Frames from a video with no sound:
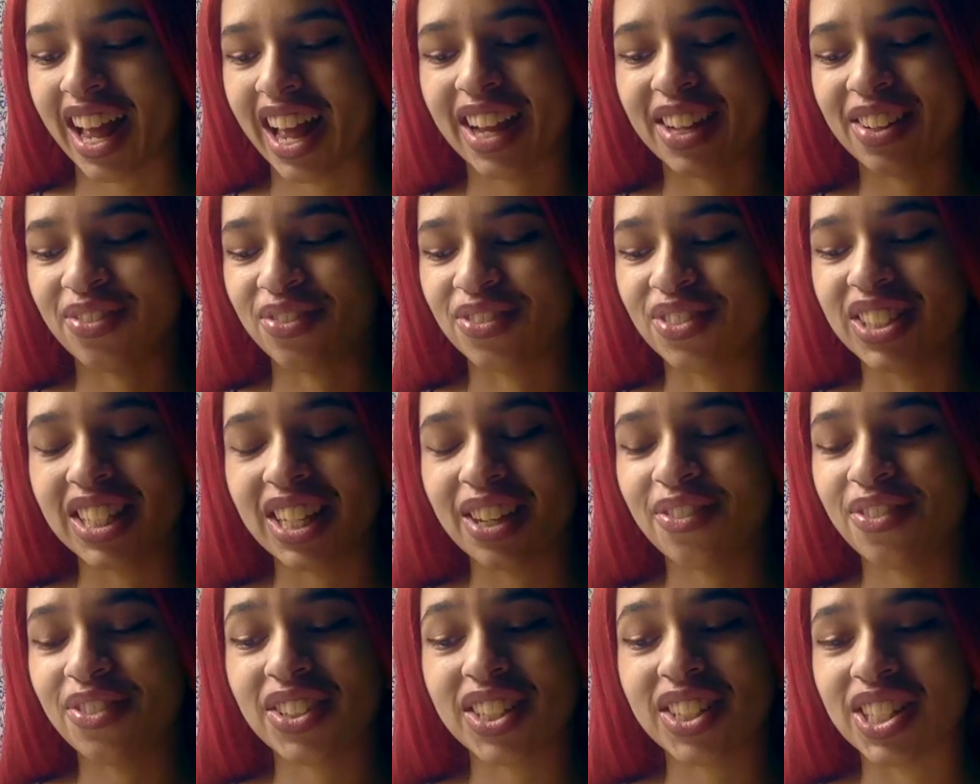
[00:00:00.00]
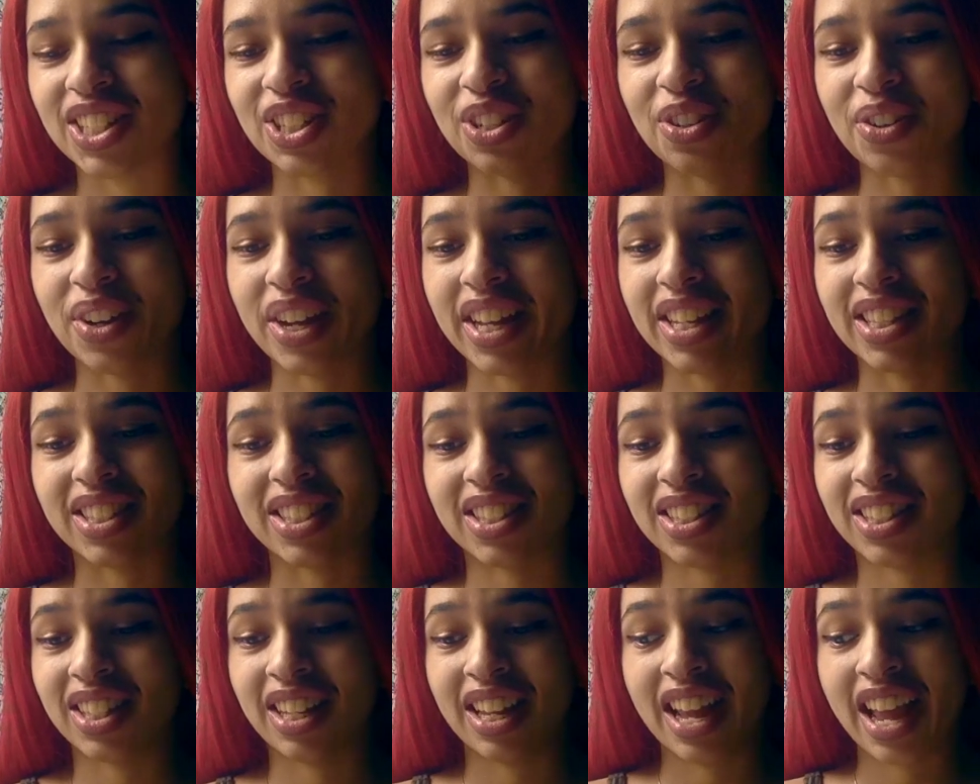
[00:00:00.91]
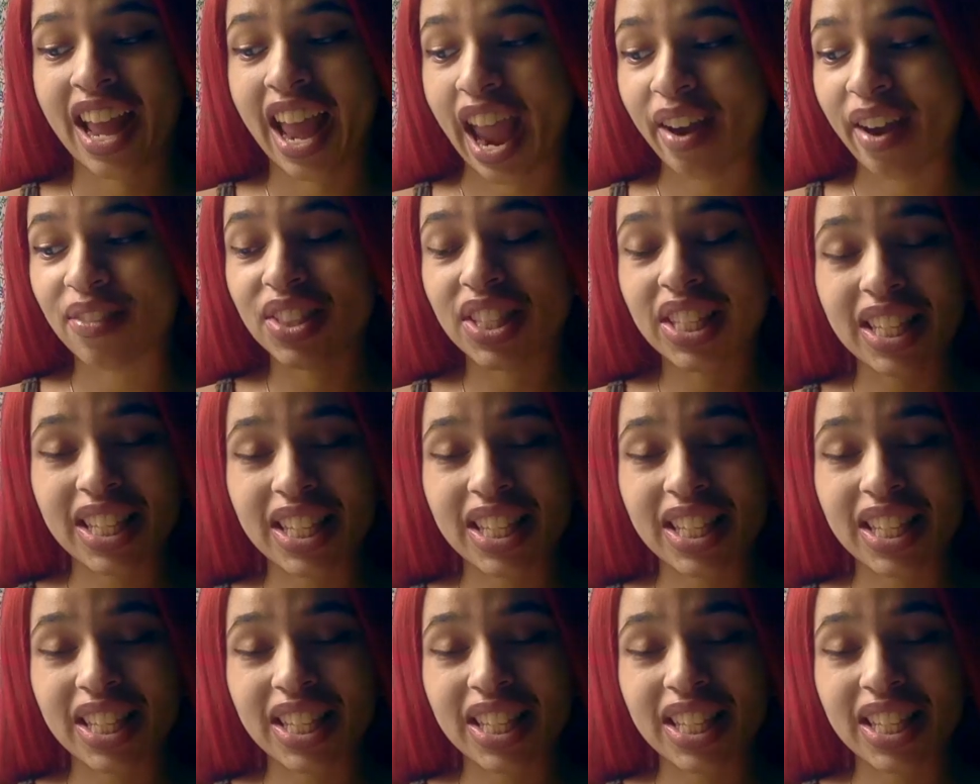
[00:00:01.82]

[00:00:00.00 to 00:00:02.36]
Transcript: I really feel as though it's everything